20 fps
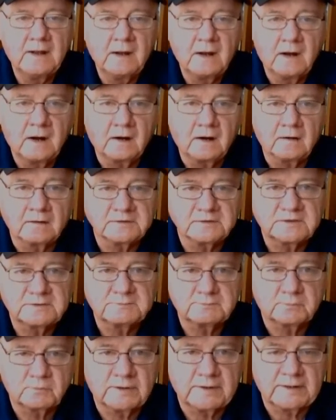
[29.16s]
are
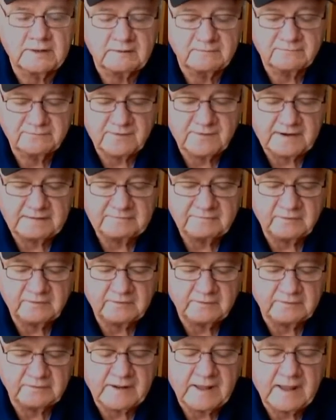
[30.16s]
sprinting
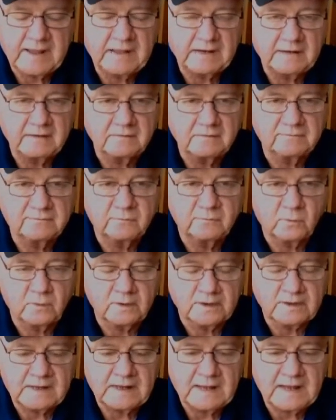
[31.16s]

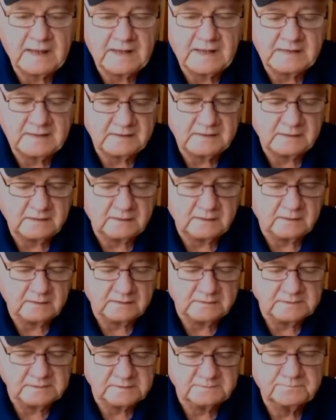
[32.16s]
548
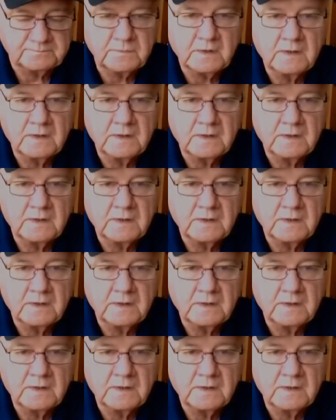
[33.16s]
yards.